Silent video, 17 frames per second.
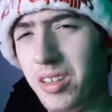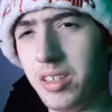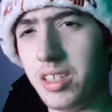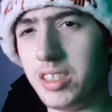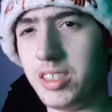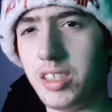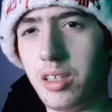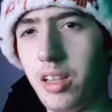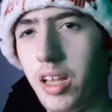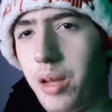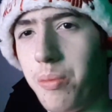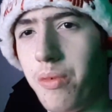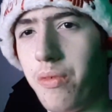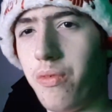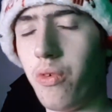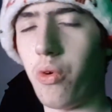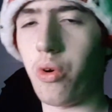to Disneyland
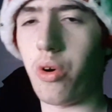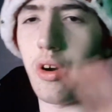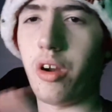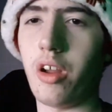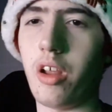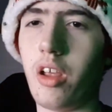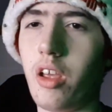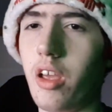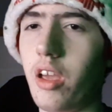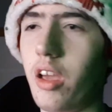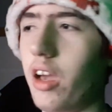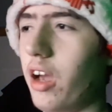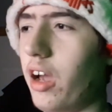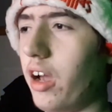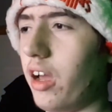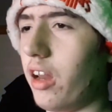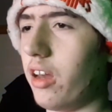before,
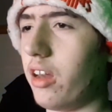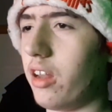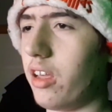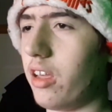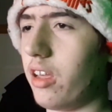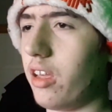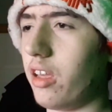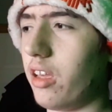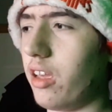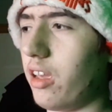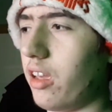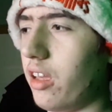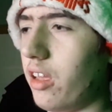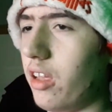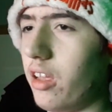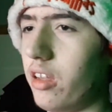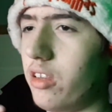and
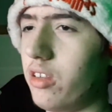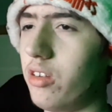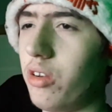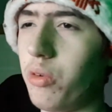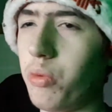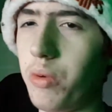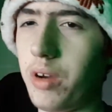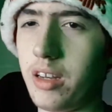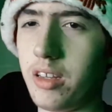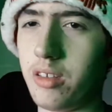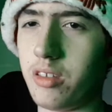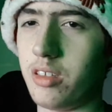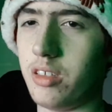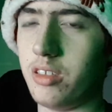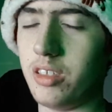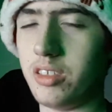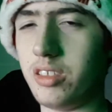you know the way the
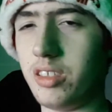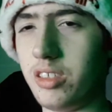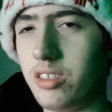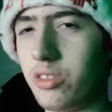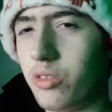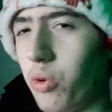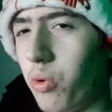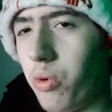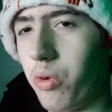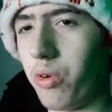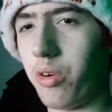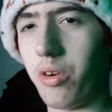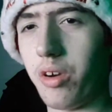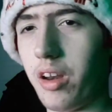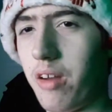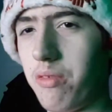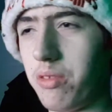Disney store
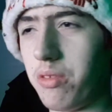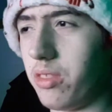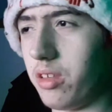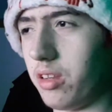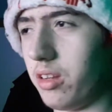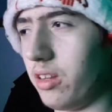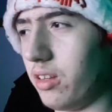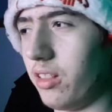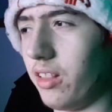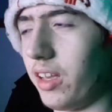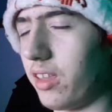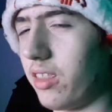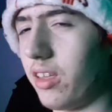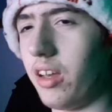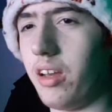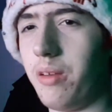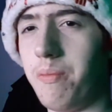and everything like
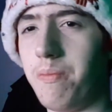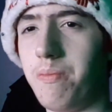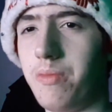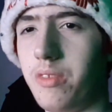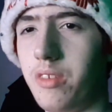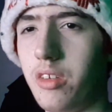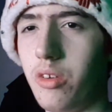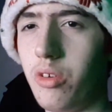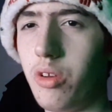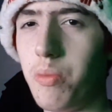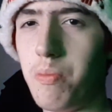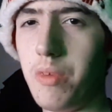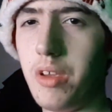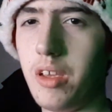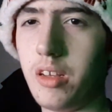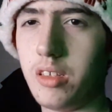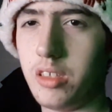that, you know the
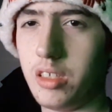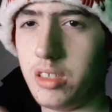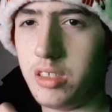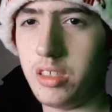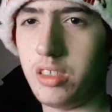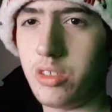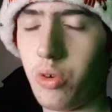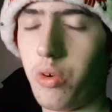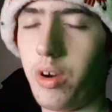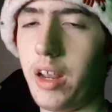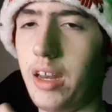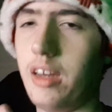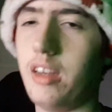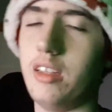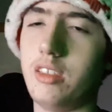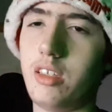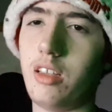main Disney store
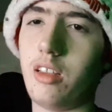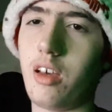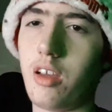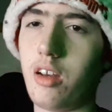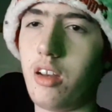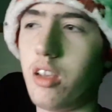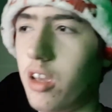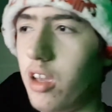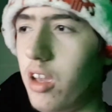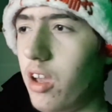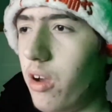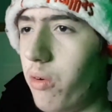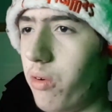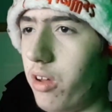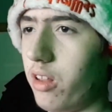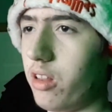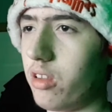in Disneyland?
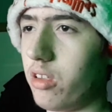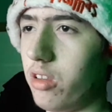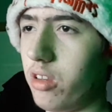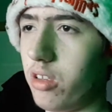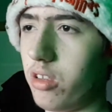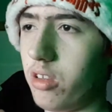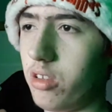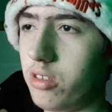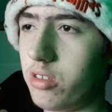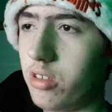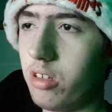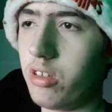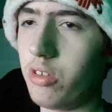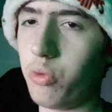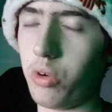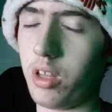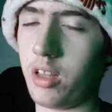Well, you start
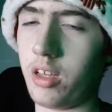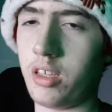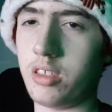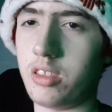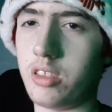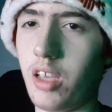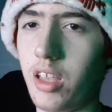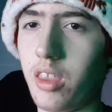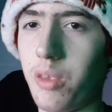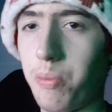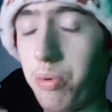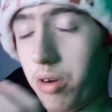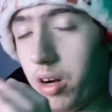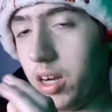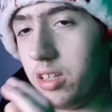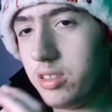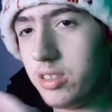to realize that the
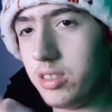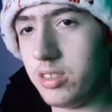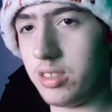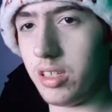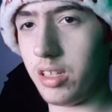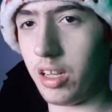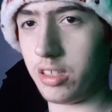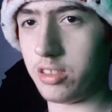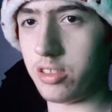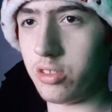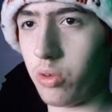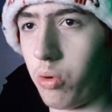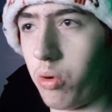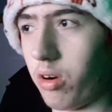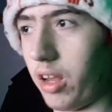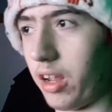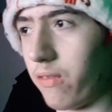prices in that
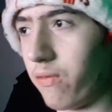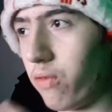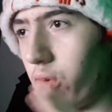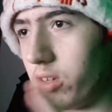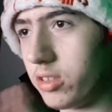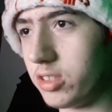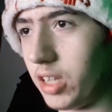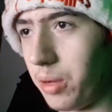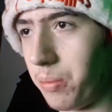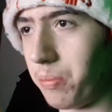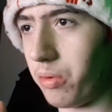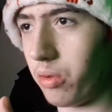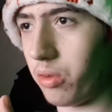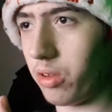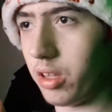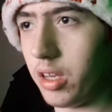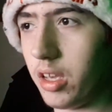store, like for
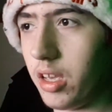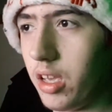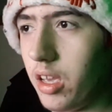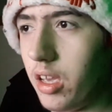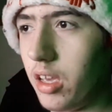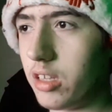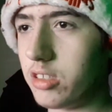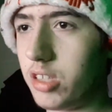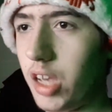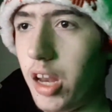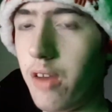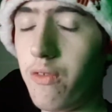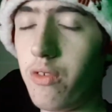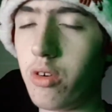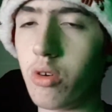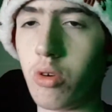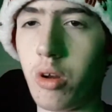example, say
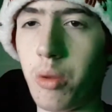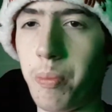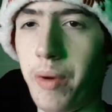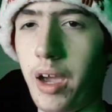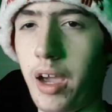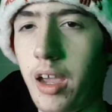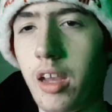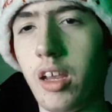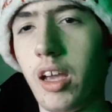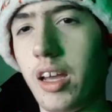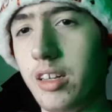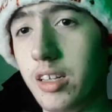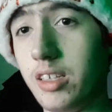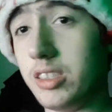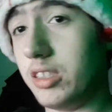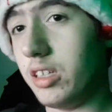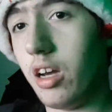if you're going to buy a
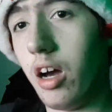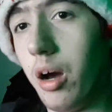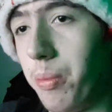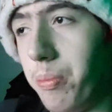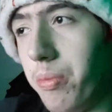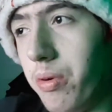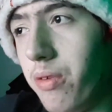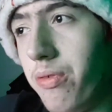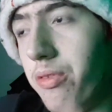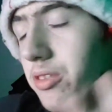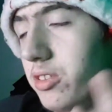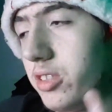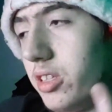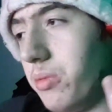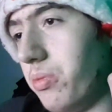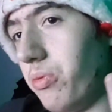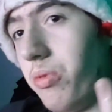Disney cup, for
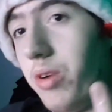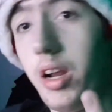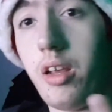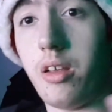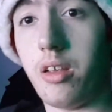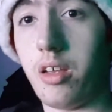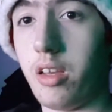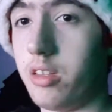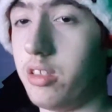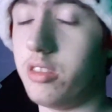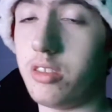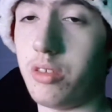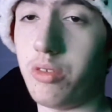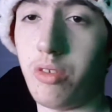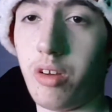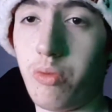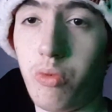example, right? This
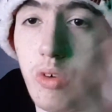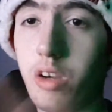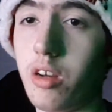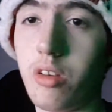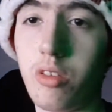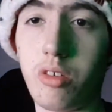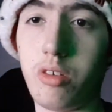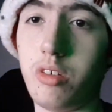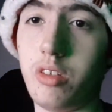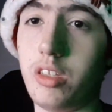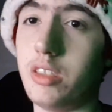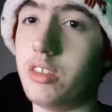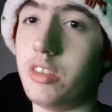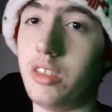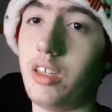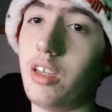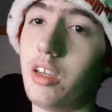is a regular
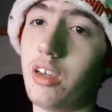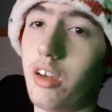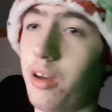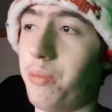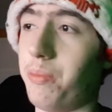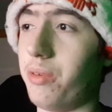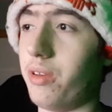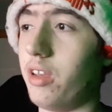Disney cup.